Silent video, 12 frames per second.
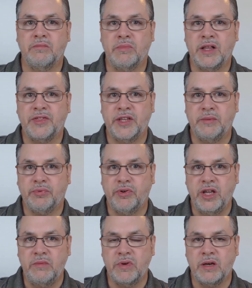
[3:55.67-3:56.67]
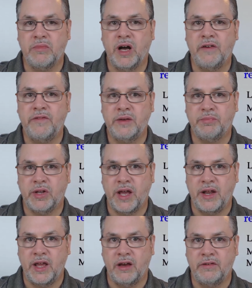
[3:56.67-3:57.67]
the monthly premium of a
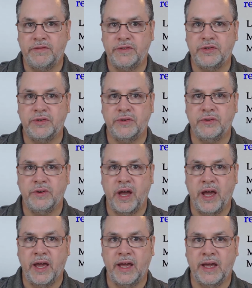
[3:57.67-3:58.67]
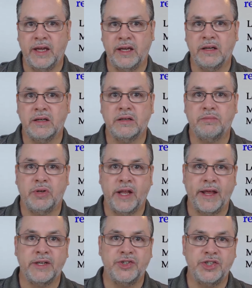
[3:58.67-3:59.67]
Plan F to a
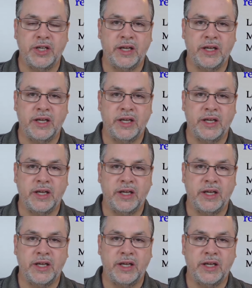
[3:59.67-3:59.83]
Plan